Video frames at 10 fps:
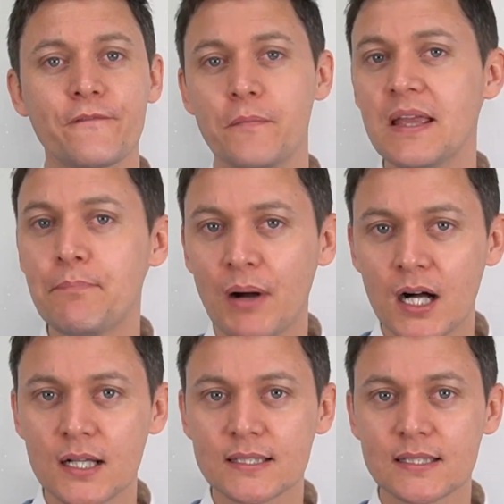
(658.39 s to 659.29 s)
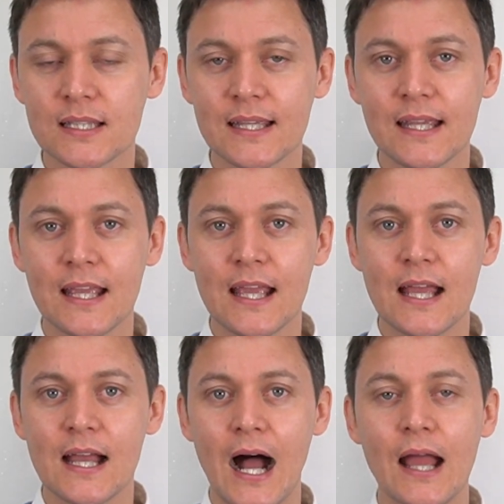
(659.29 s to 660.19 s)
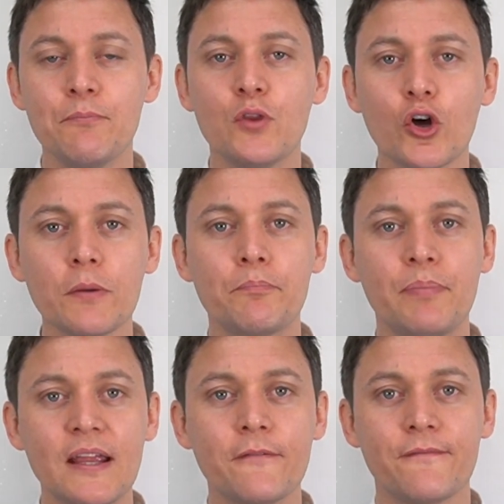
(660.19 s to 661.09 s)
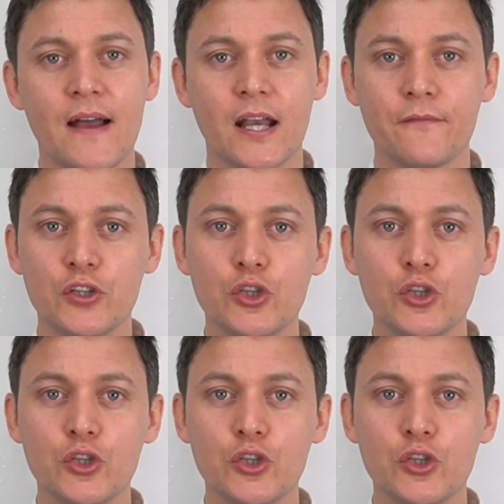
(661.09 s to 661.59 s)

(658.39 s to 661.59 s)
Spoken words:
For me personally, I'm not a big fan of